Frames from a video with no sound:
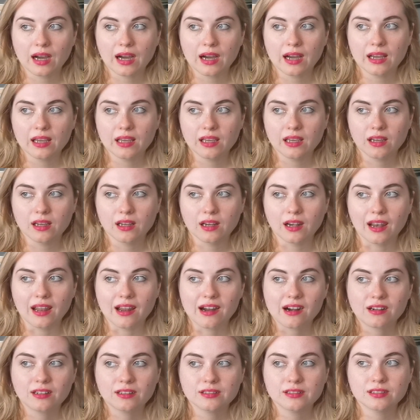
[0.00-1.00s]
I
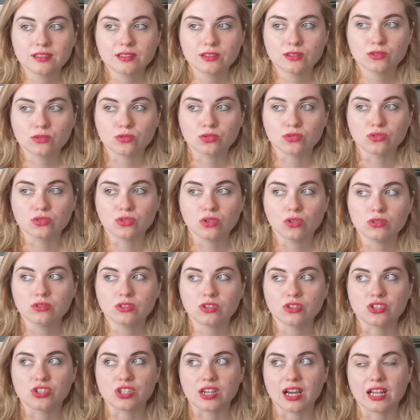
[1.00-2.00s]
learned to
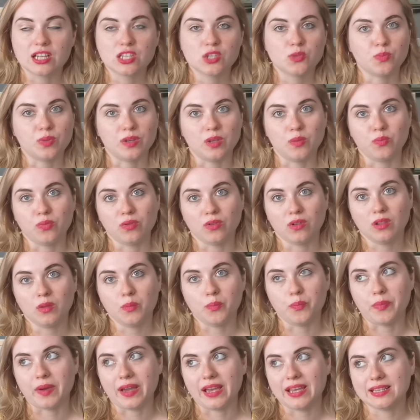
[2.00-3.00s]
not judge people
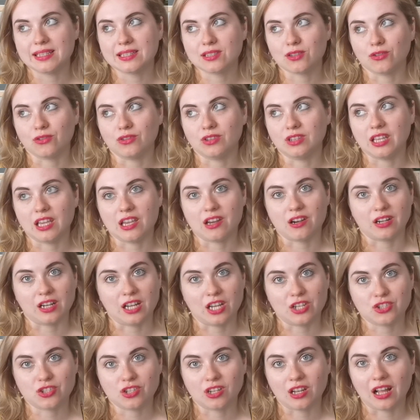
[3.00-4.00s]
based on their
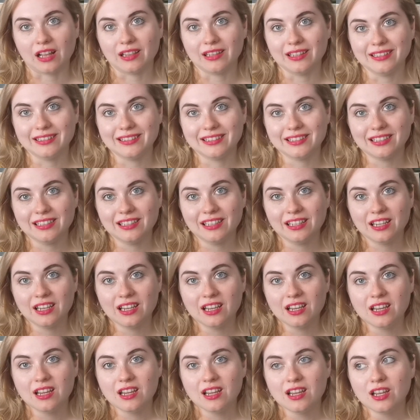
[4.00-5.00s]
nationality,
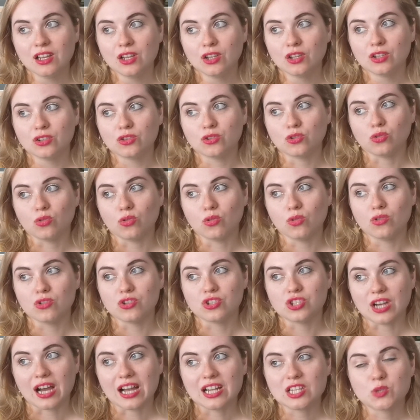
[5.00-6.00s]
to
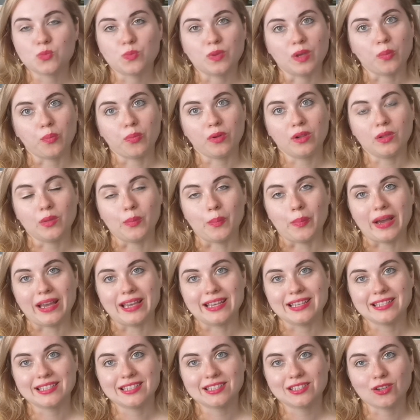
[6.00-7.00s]
judge people
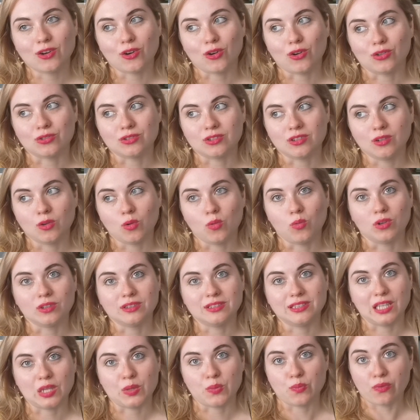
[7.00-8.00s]
based on
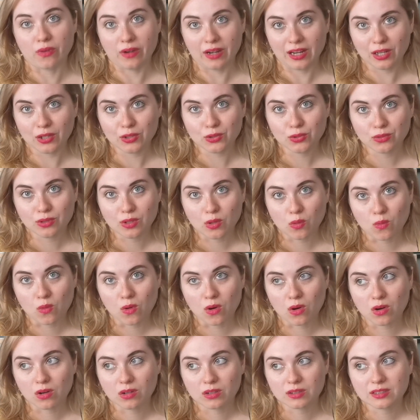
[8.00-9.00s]
what they bring to the
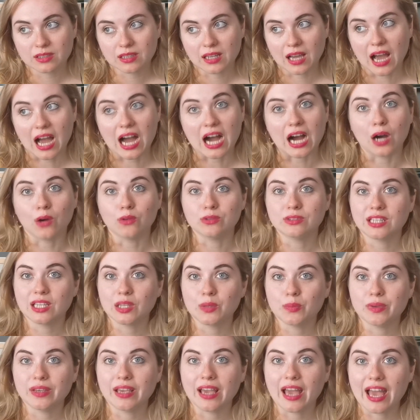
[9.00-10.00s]
world, how
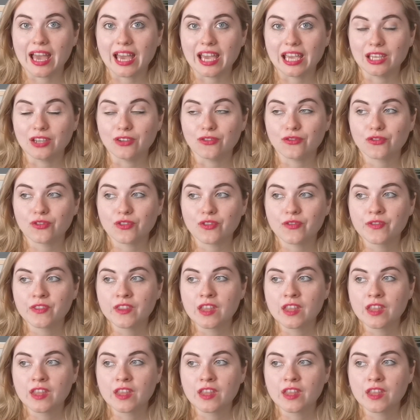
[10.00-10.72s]
they behave,